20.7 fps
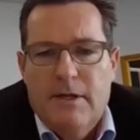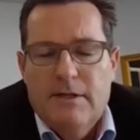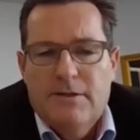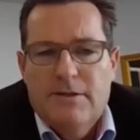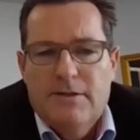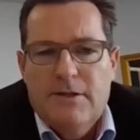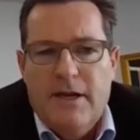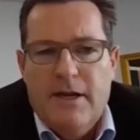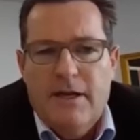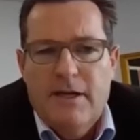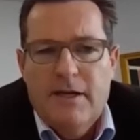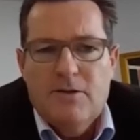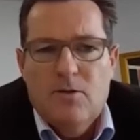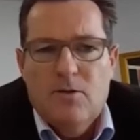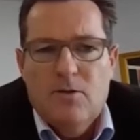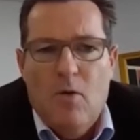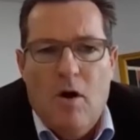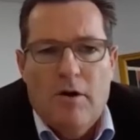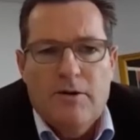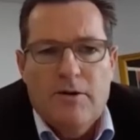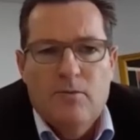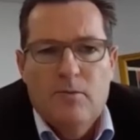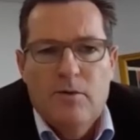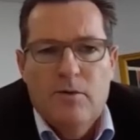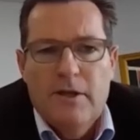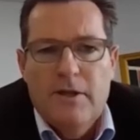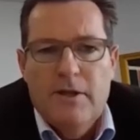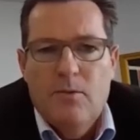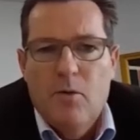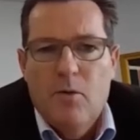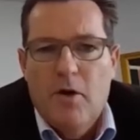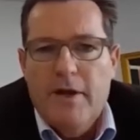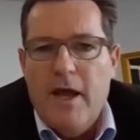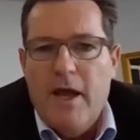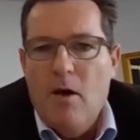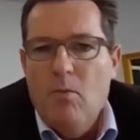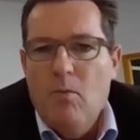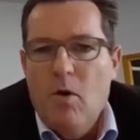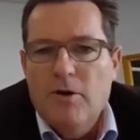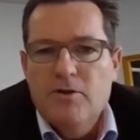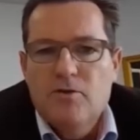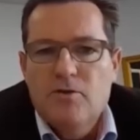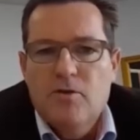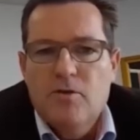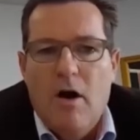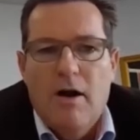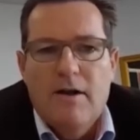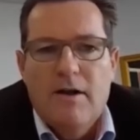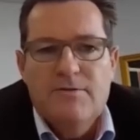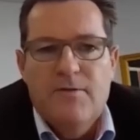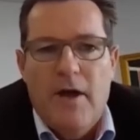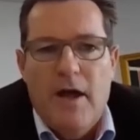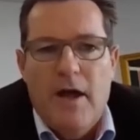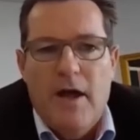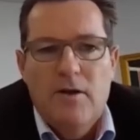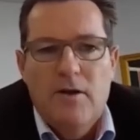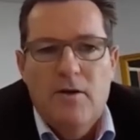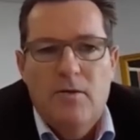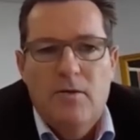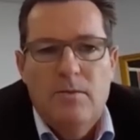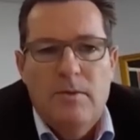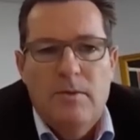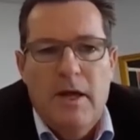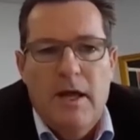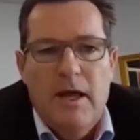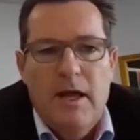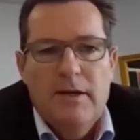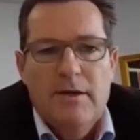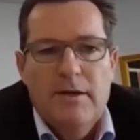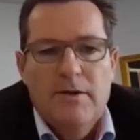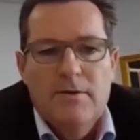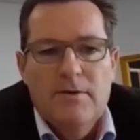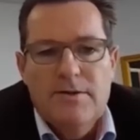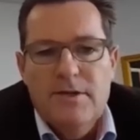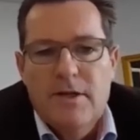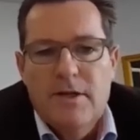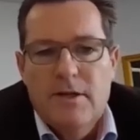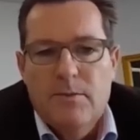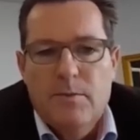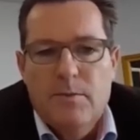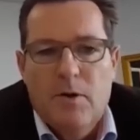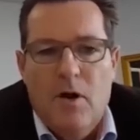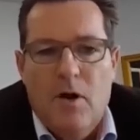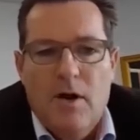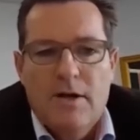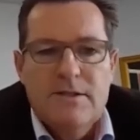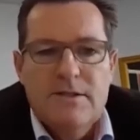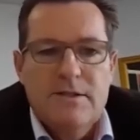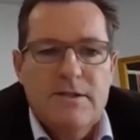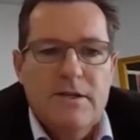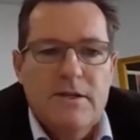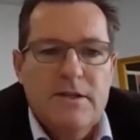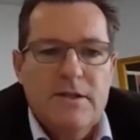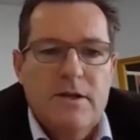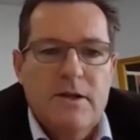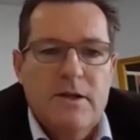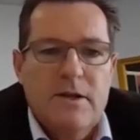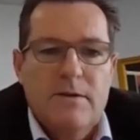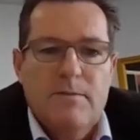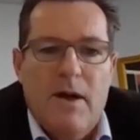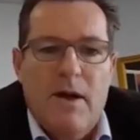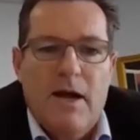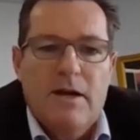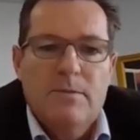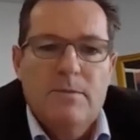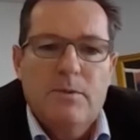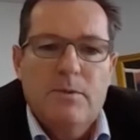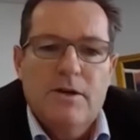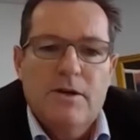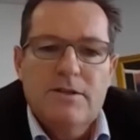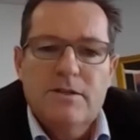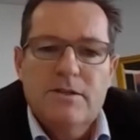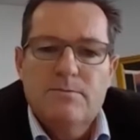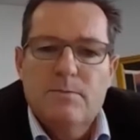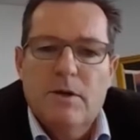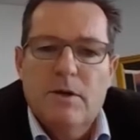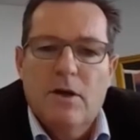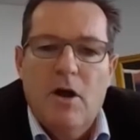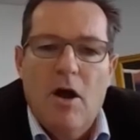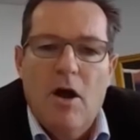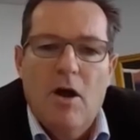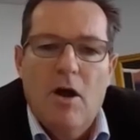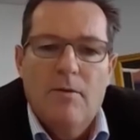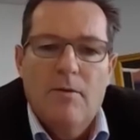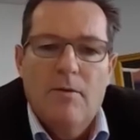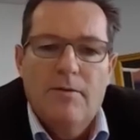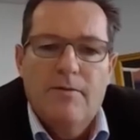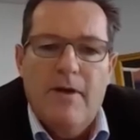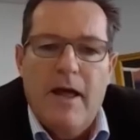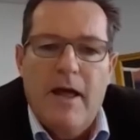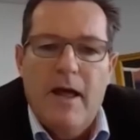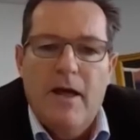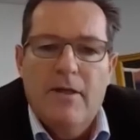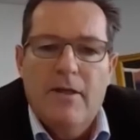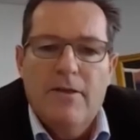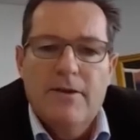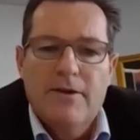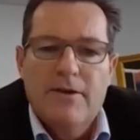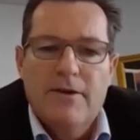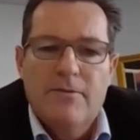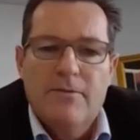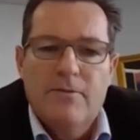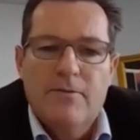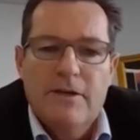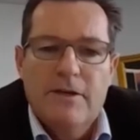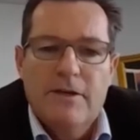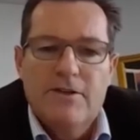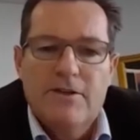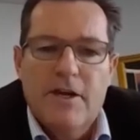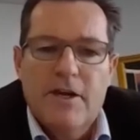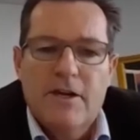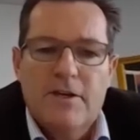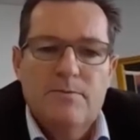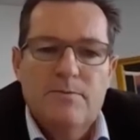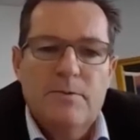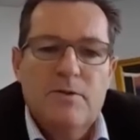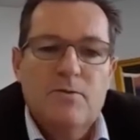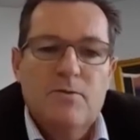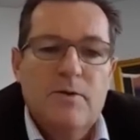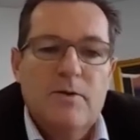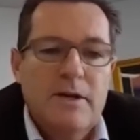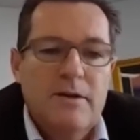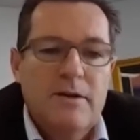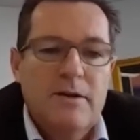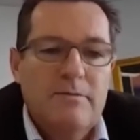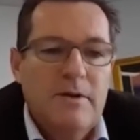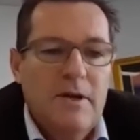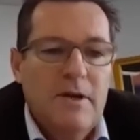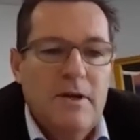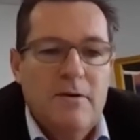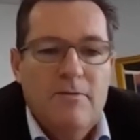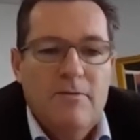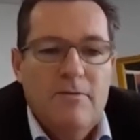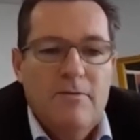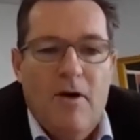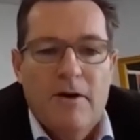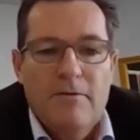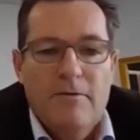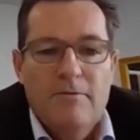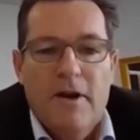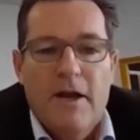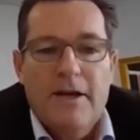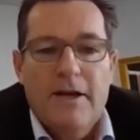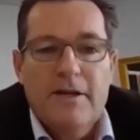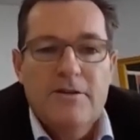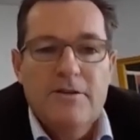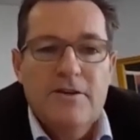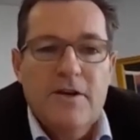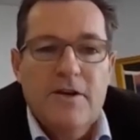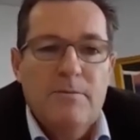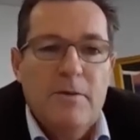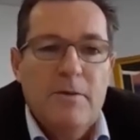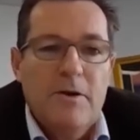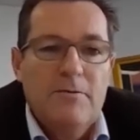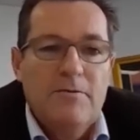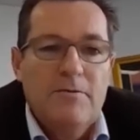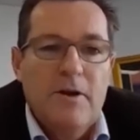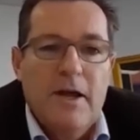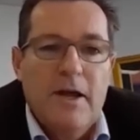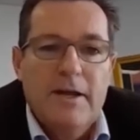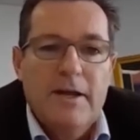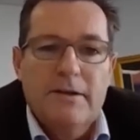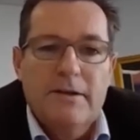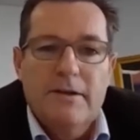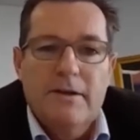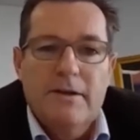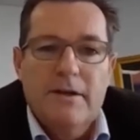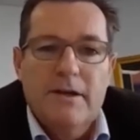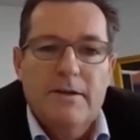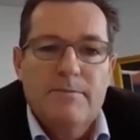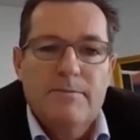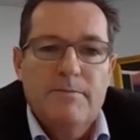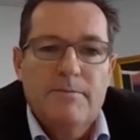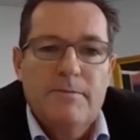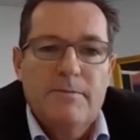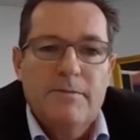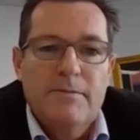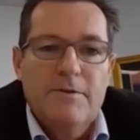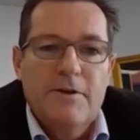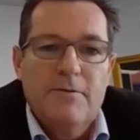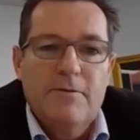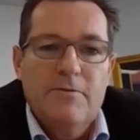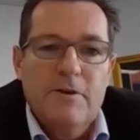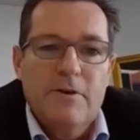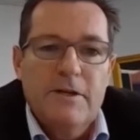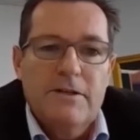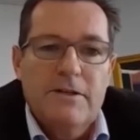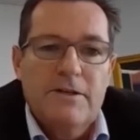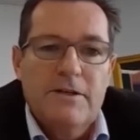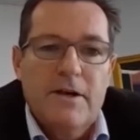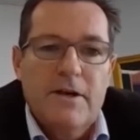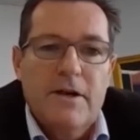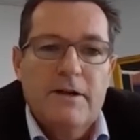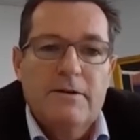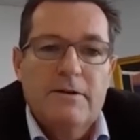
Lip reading: taken us a while to really work out what drives value, and you'll see the prices at the market prices below of how the differentiation between fine flake and jumbo flake differentiates